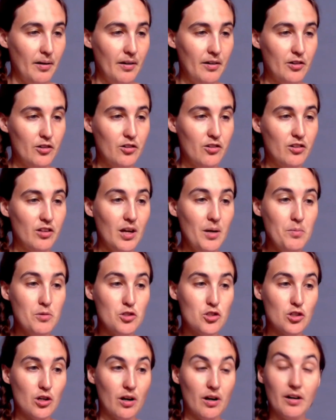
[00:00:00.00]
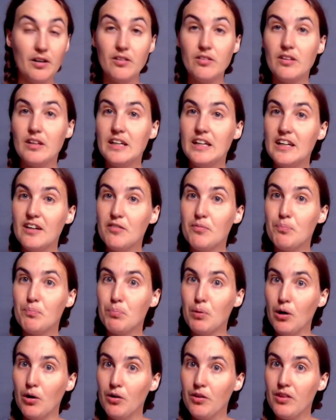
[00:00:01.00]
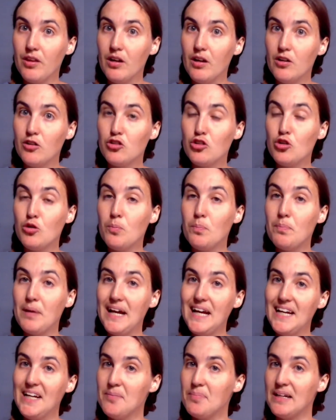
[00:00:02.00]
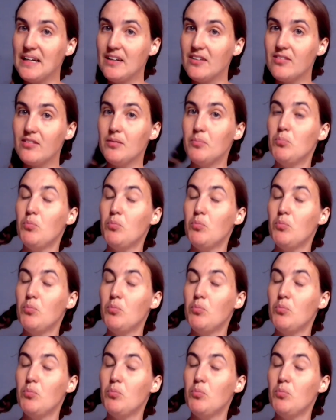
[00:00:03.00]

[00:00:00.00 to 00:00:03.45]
Some sharks give birth to babies.